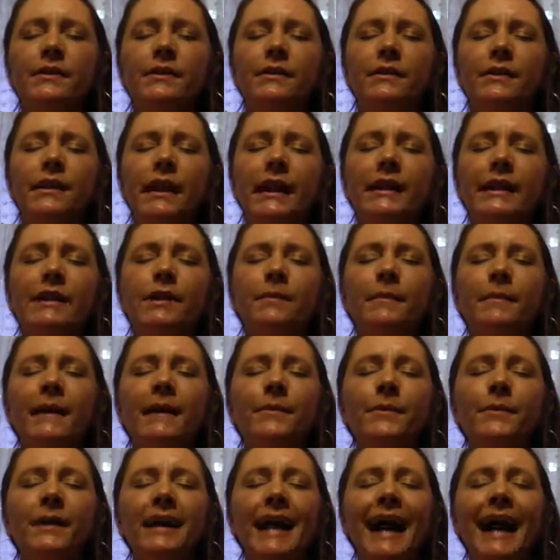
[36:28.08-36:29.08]
And you
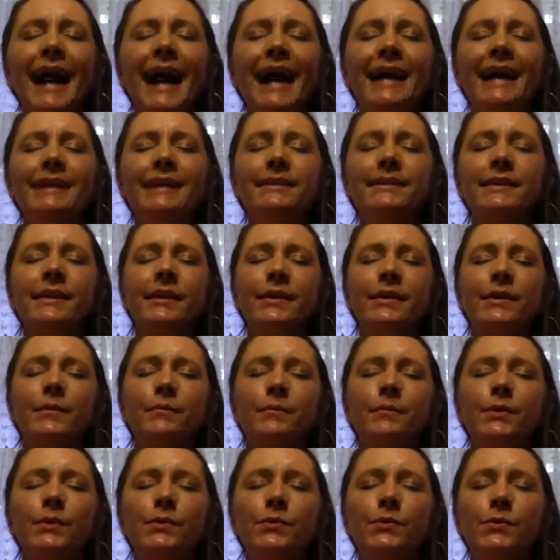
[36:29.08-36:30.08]
might want to ask the
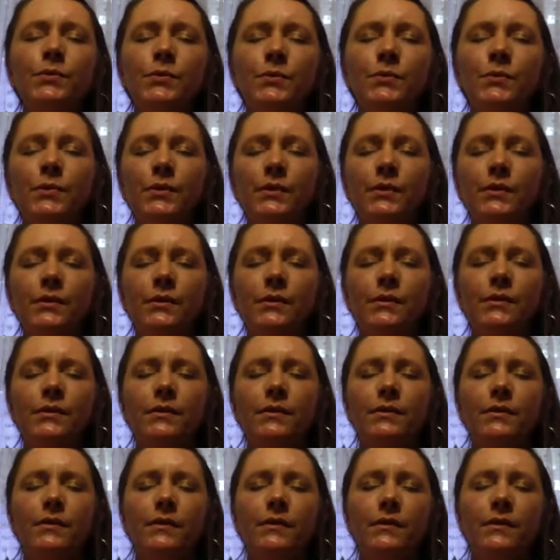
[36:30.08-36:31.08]
moon
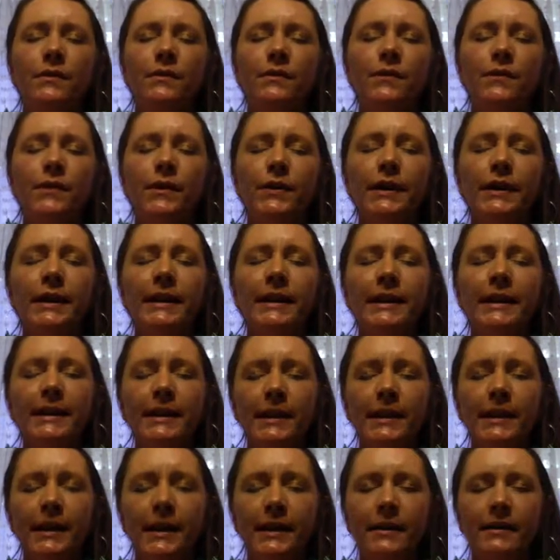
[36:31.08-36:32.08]
for a
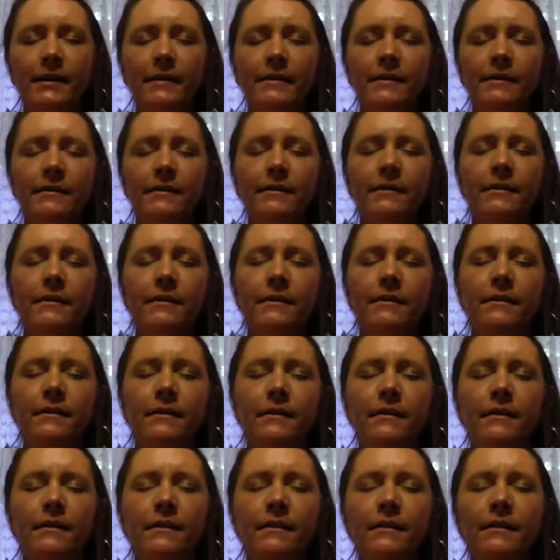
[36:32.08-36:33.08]
healing,
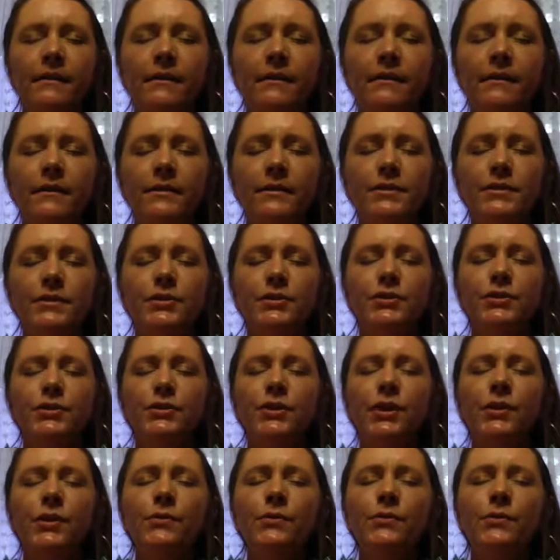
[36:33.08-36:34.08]
to
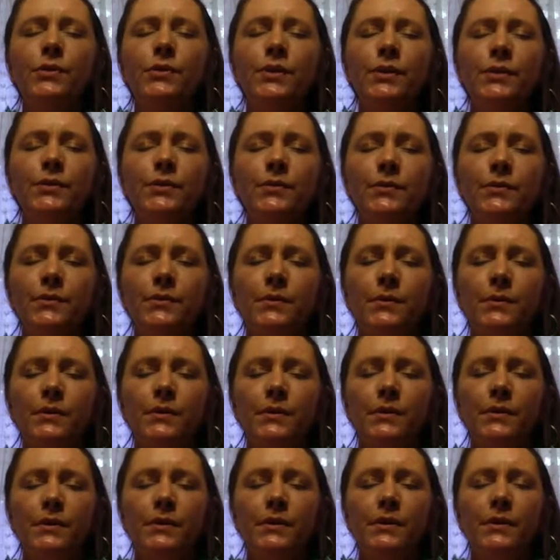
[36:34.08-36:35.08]
show you
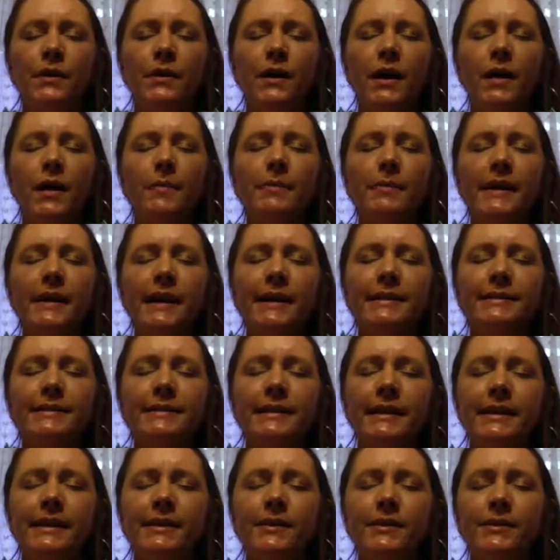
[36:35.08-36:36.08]
a place
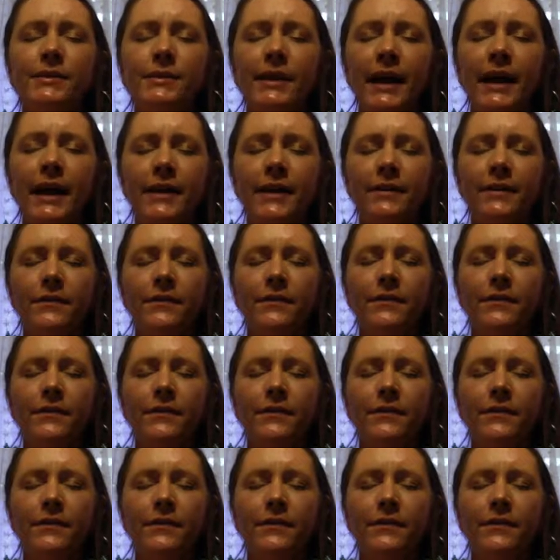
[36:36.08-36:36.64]
in your life,